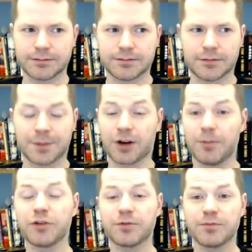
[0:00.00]
I'm sorry,
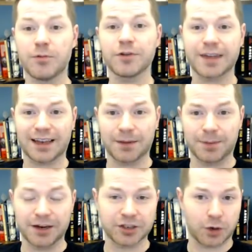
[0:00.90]
most most satellite
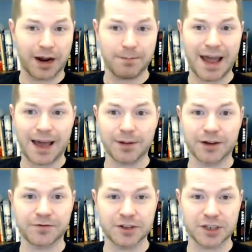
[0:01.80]
players are quite bad
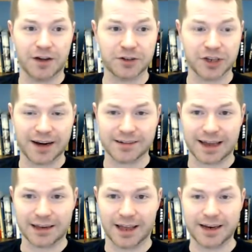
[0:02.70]
because first off, they're trying to
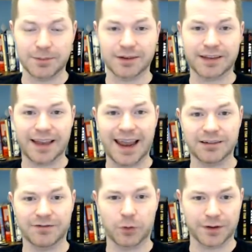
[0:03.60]
satellite in because they can't
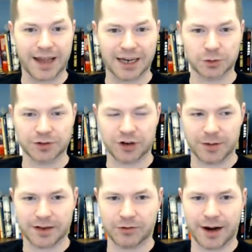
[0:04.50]
afford the actual
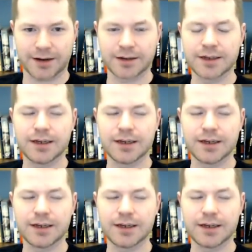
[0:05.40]
tournament, right?